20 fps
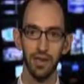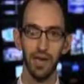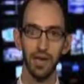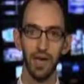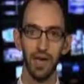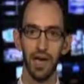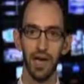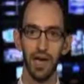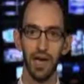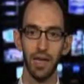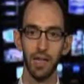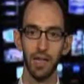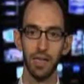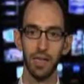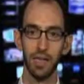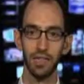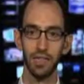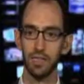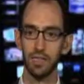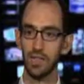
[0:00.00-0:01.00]
Uh,
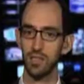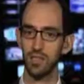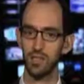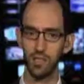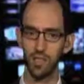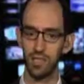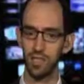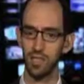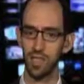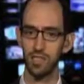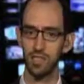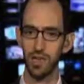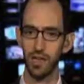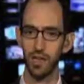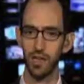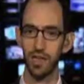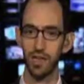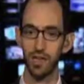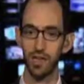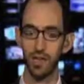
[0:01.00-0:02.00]
this, this, so this
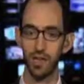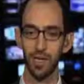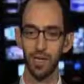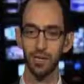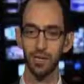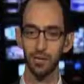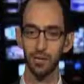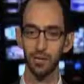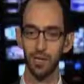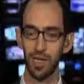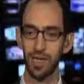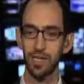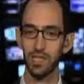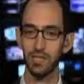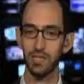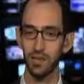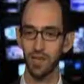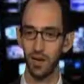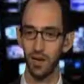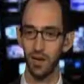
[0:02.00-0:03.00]
sectarian element plays
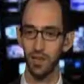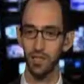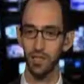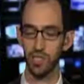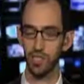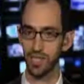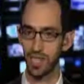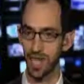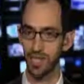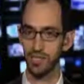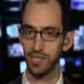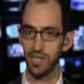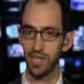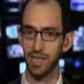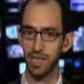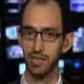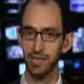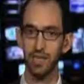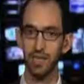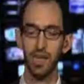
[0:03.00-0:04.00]
large in that
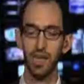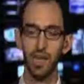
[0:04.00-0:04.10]
sense,